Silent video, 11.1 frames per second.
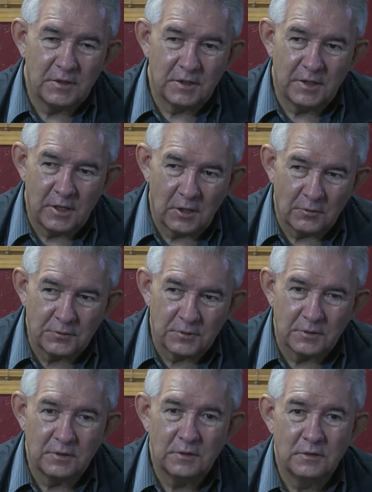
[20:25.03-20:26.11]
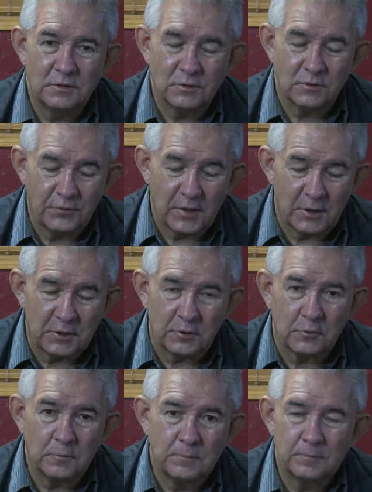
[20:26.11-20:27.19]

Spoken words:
and healthy. So thank you.